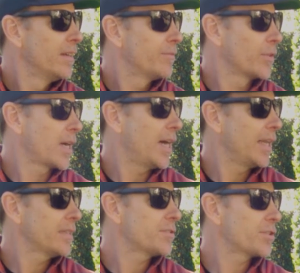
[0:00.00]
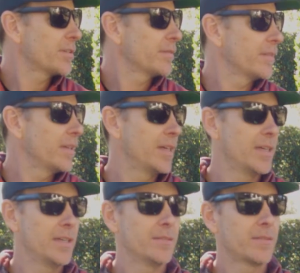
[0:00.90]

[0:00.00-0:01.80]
For college. Yeah.